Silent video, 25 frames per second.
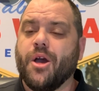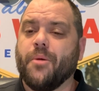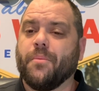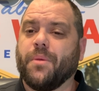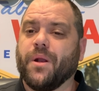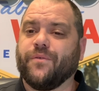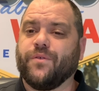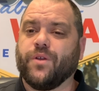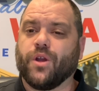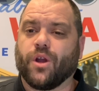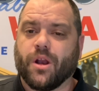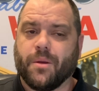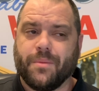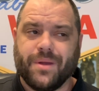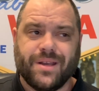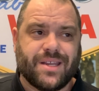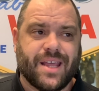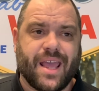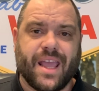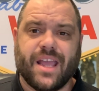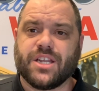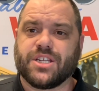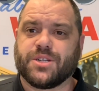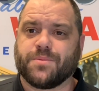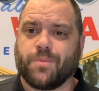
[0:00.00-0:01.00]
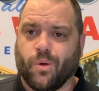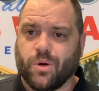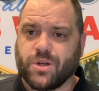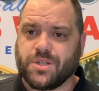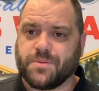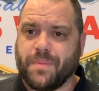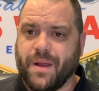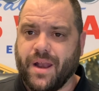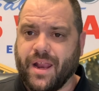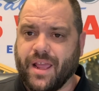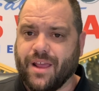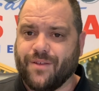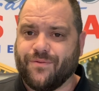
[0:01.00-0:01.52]
But if you're going to be taking sports
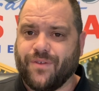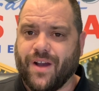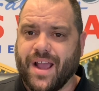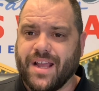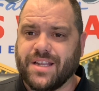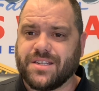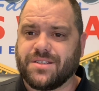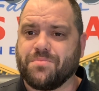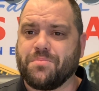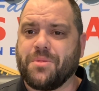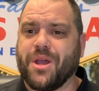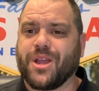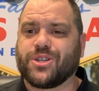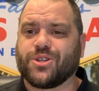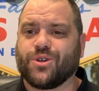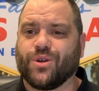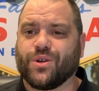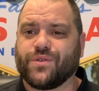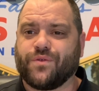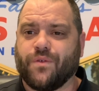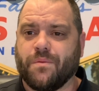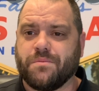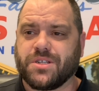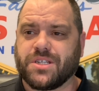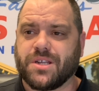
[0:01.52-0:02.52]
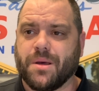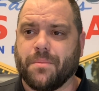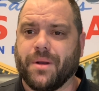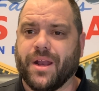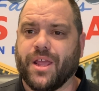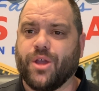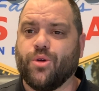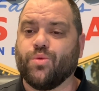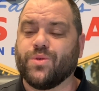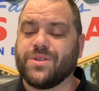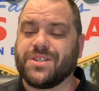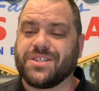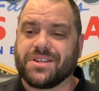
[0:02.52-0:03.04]
betting advice, make sure it's from somebody
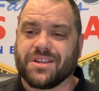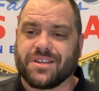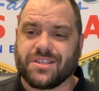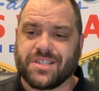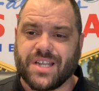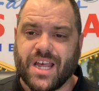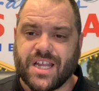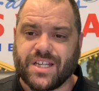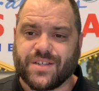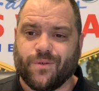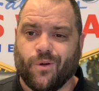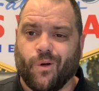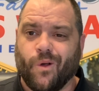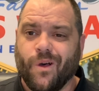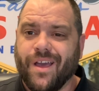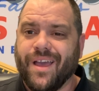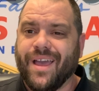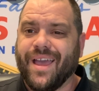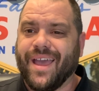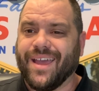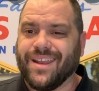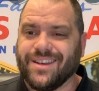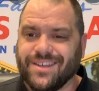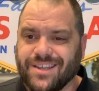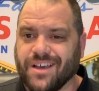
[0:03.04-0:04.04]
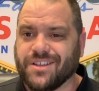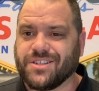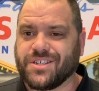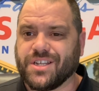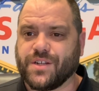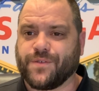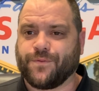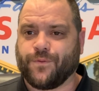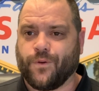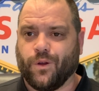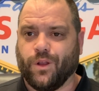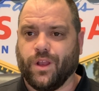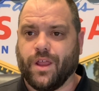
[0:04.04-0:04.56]
who is successful and does
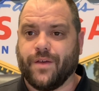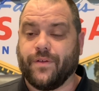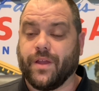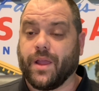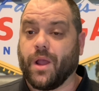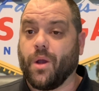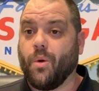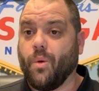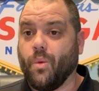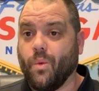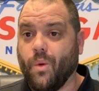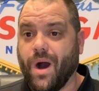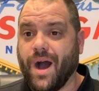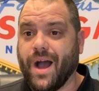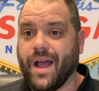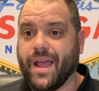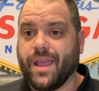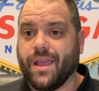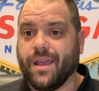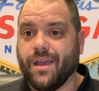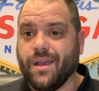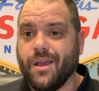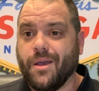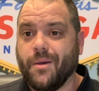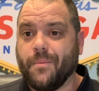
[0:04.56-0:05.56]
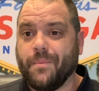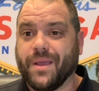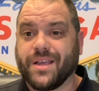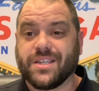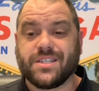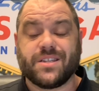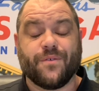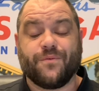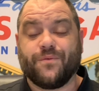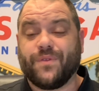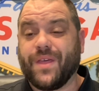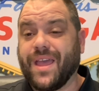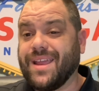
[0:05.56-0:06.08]
this for a living. Why?
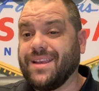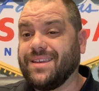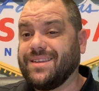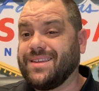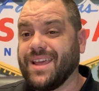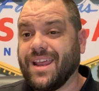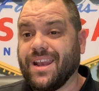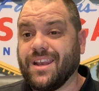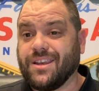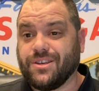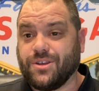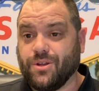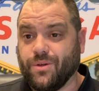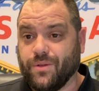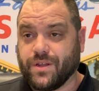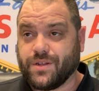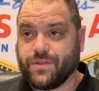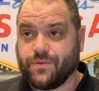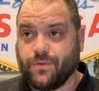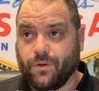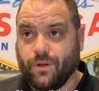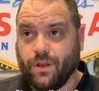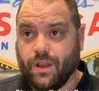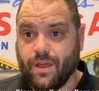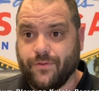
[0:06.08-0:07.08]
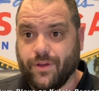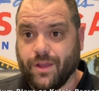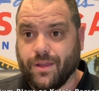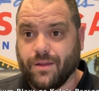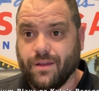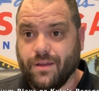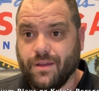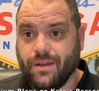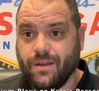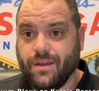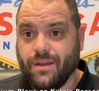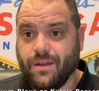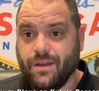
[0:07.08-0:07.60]
Because if they didn't do this for a living,
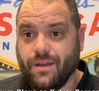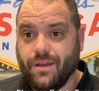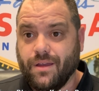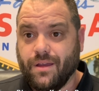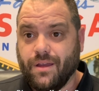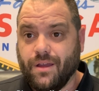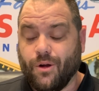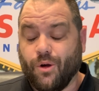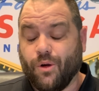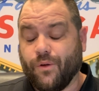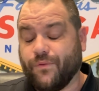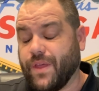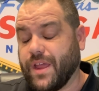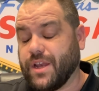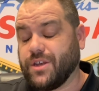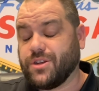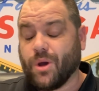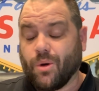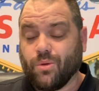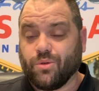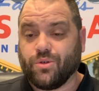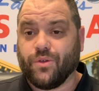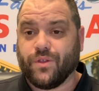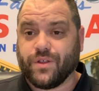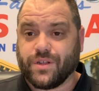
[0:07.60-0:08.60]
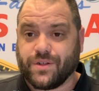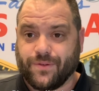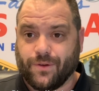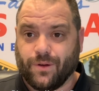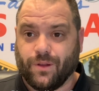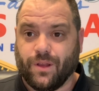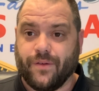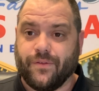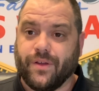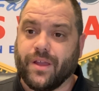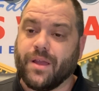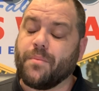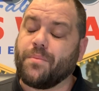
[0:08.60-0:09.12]
or if they don't do this for a
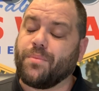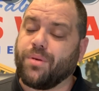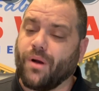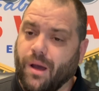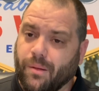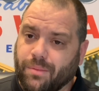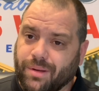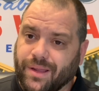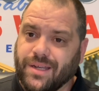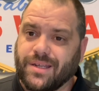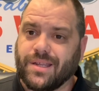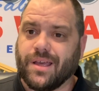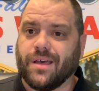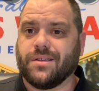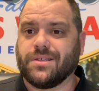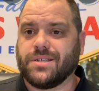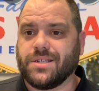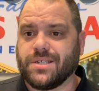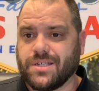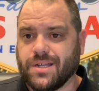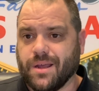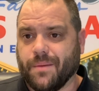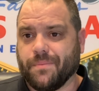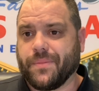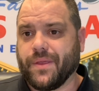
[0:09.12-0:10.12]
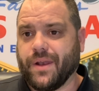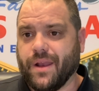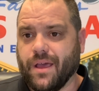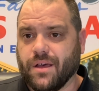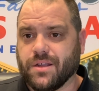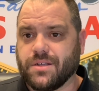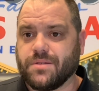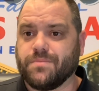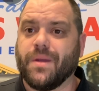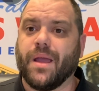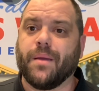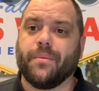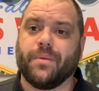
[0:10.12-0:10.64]
living, probably tells you something
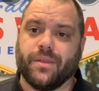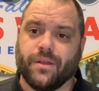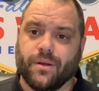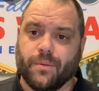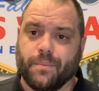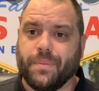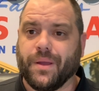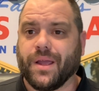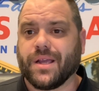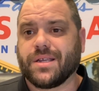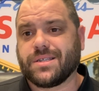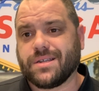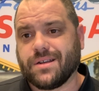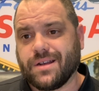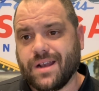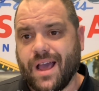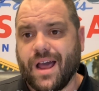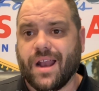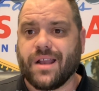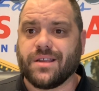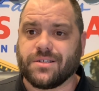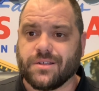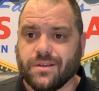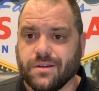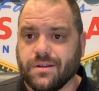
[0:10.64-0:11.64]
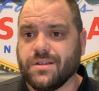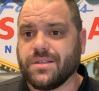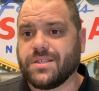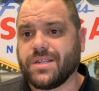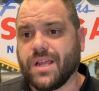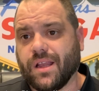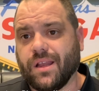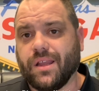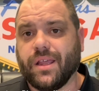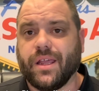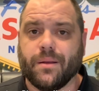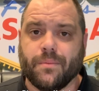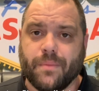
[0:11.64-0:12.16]
else. Maybe their picks are not as good as
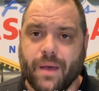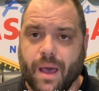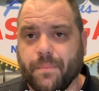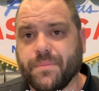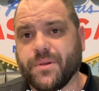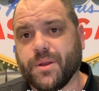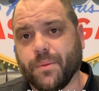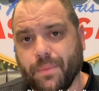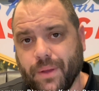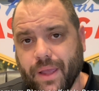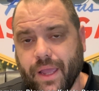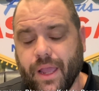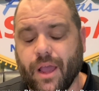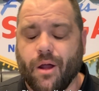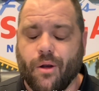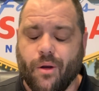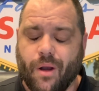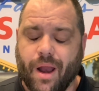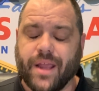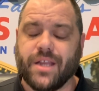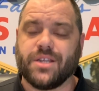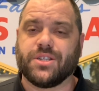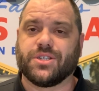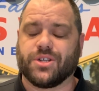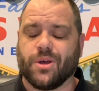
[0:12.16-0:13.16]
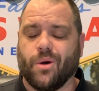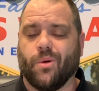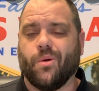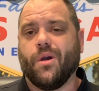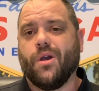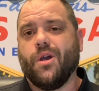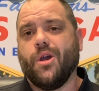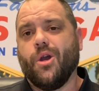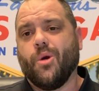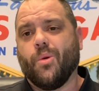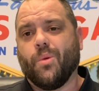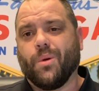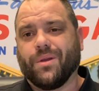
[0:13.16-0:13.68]
they lead them up to be, all right? So
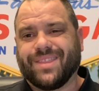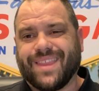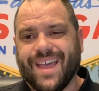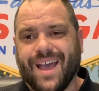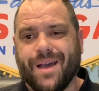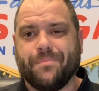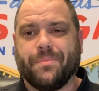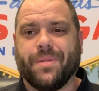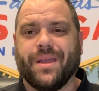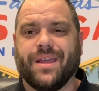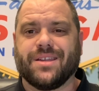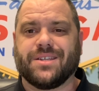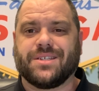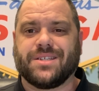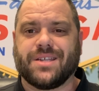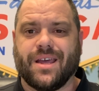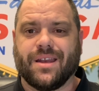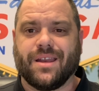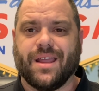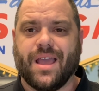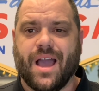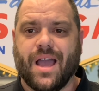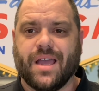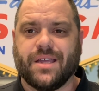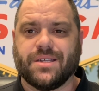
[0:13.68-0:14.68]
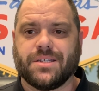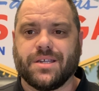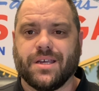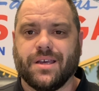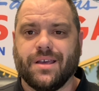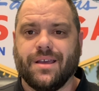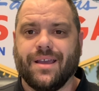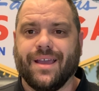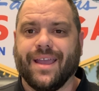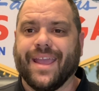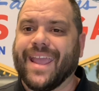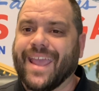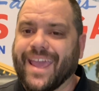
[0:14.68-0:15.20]
with that being said, guys,
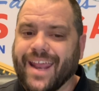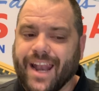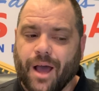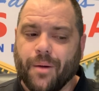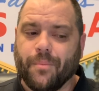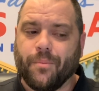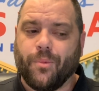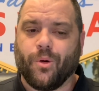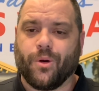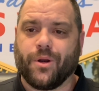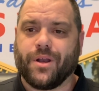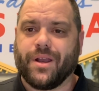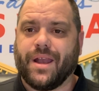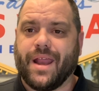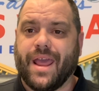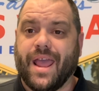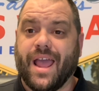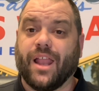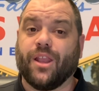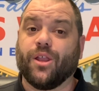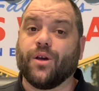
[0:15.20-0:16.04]
get on board today.